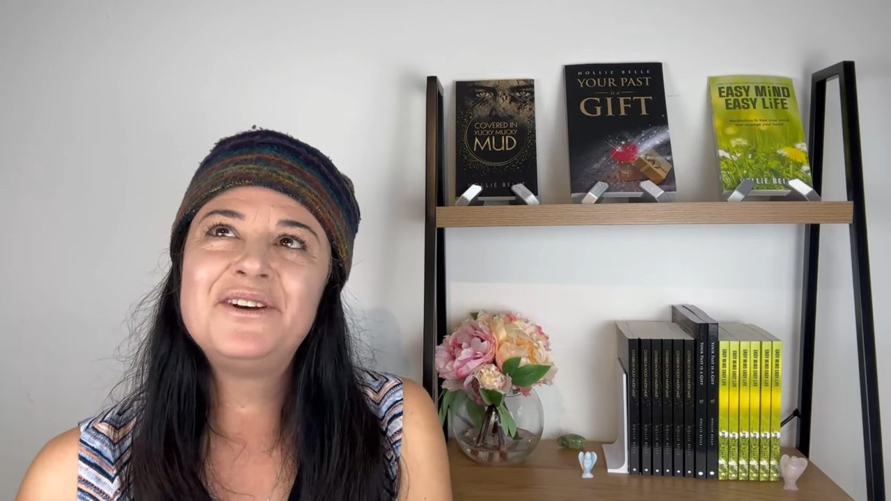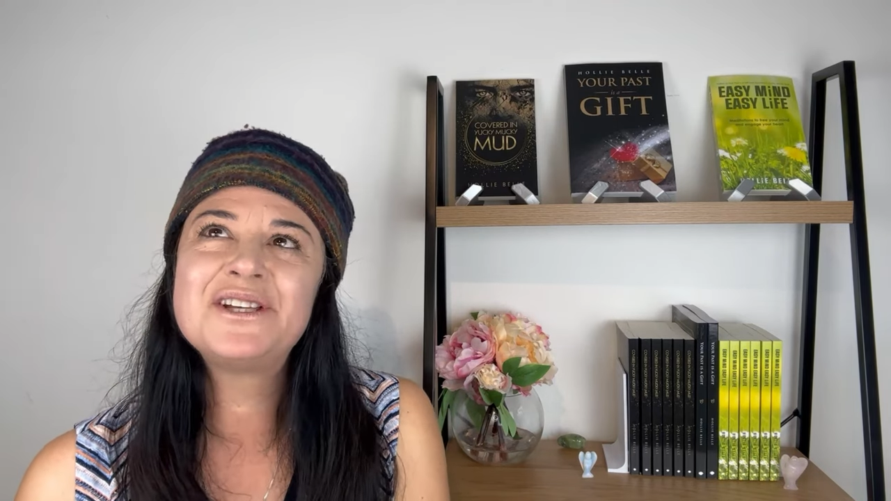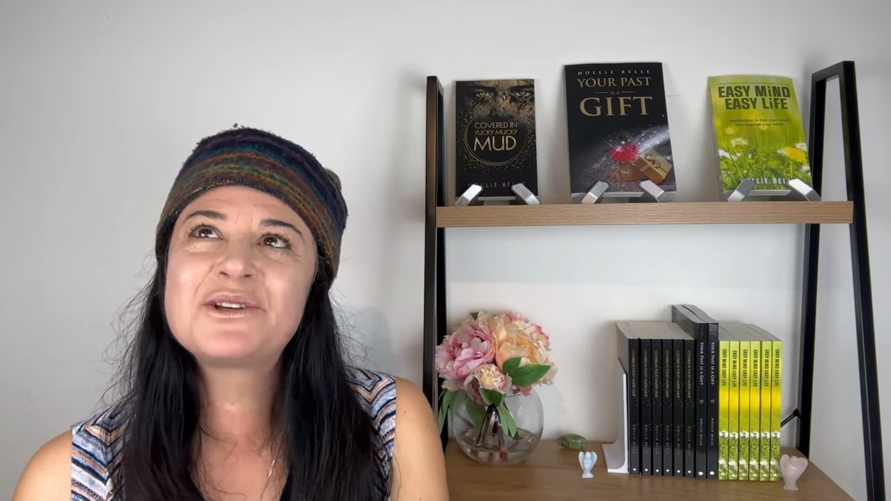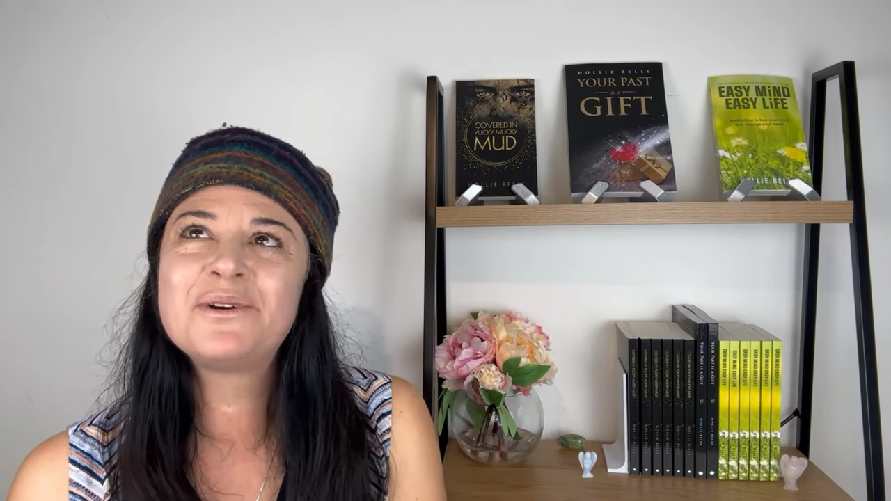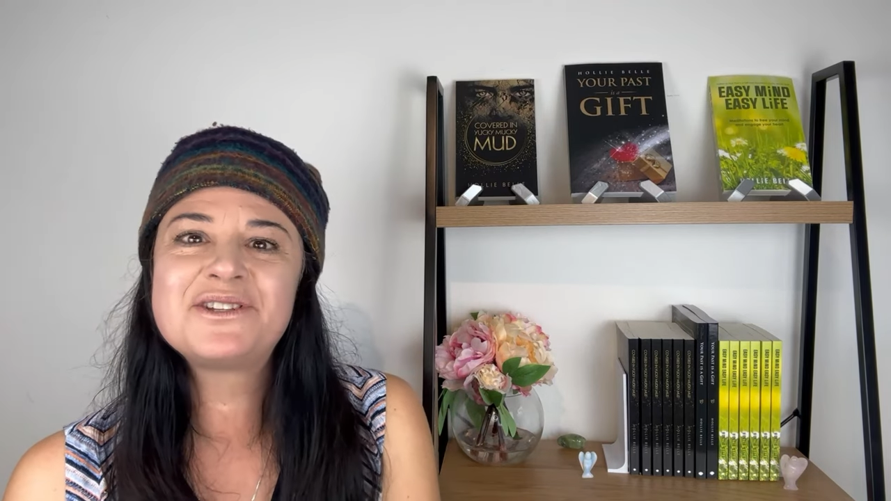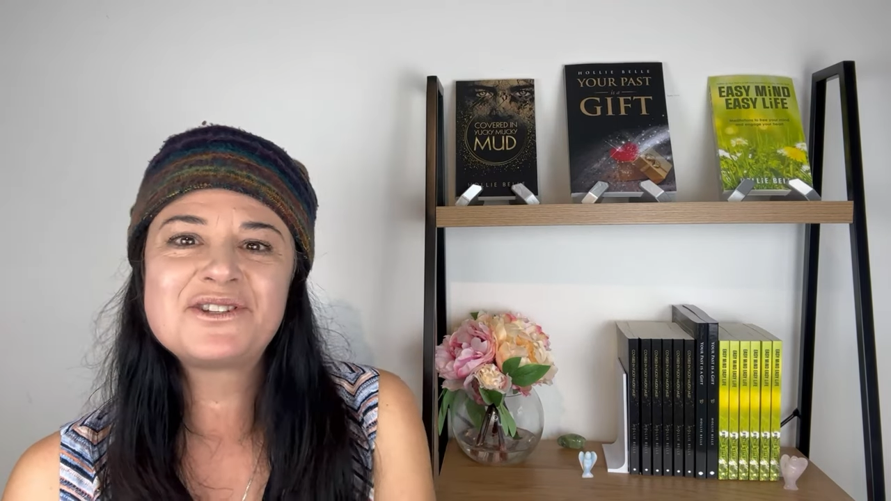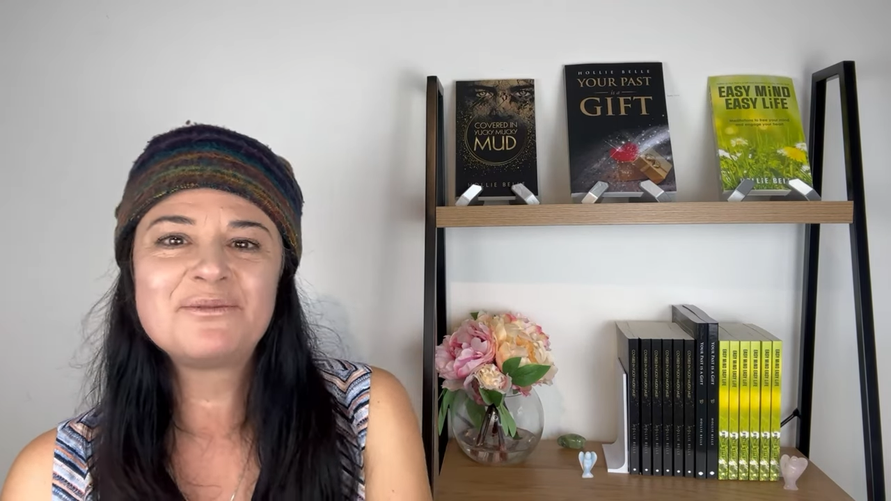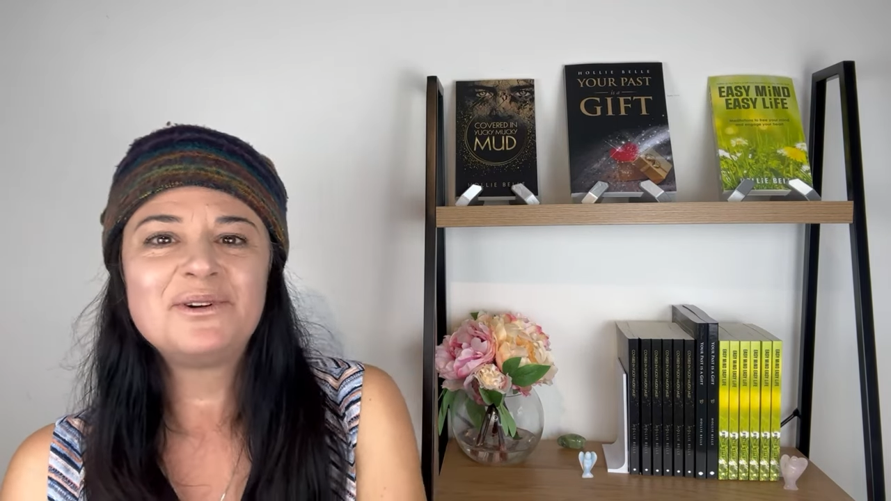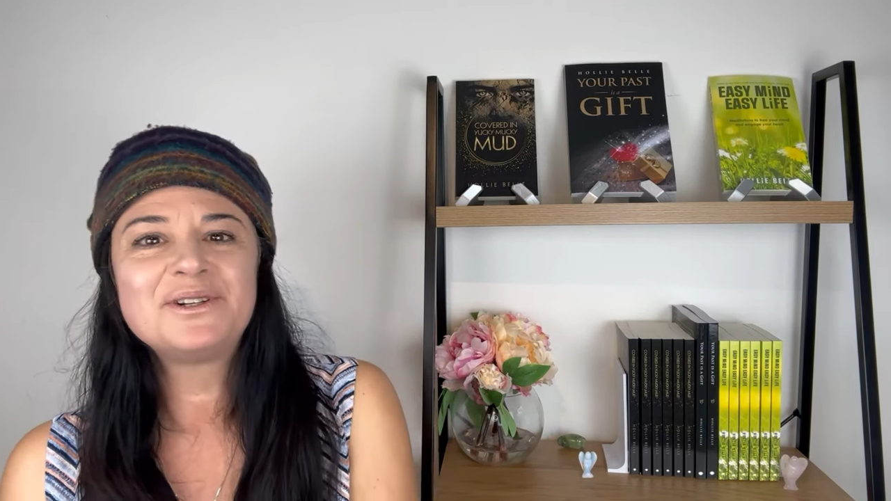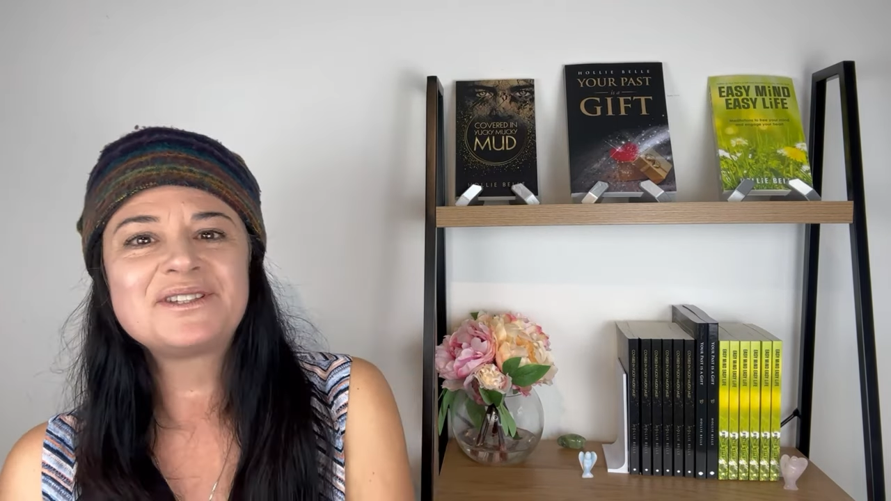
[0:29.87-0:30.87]
first
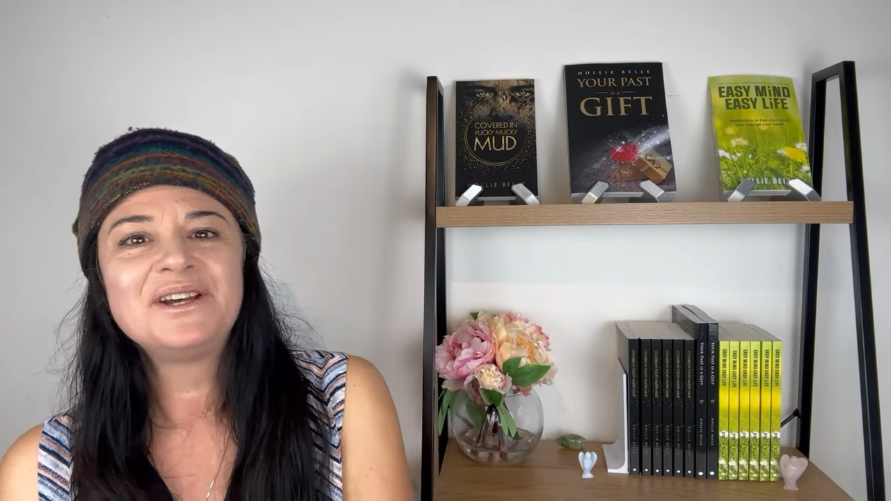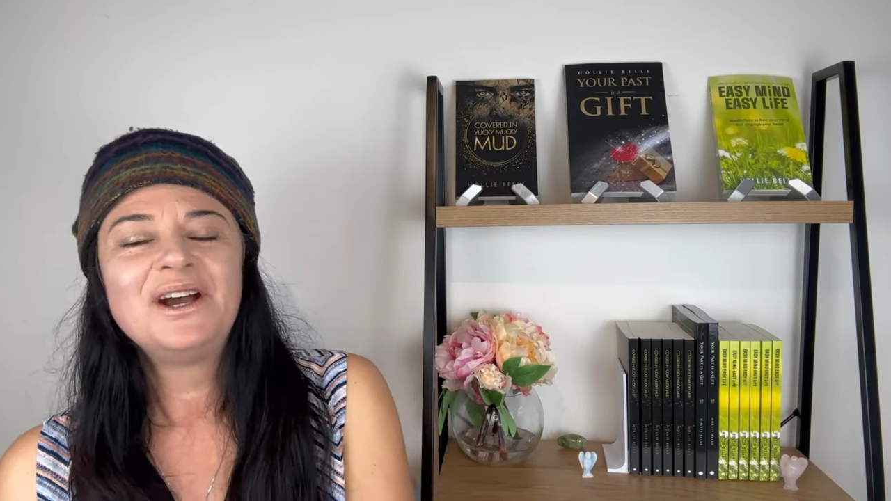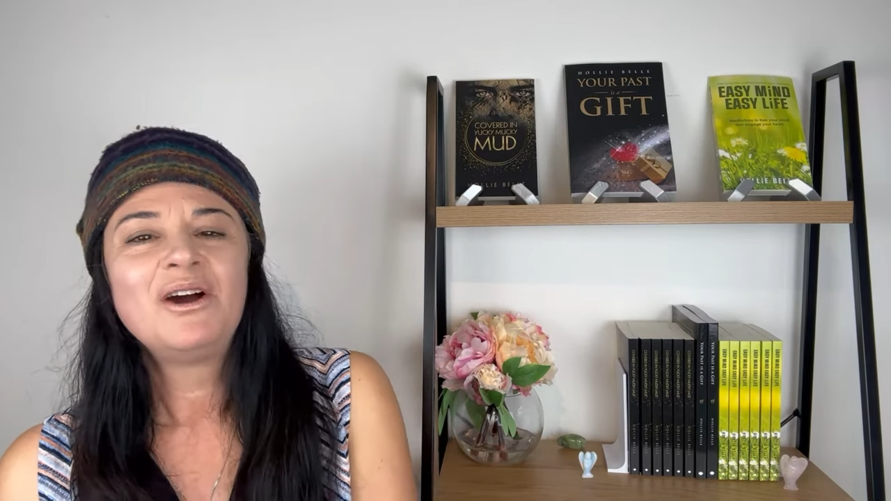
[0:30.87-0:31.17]
question was,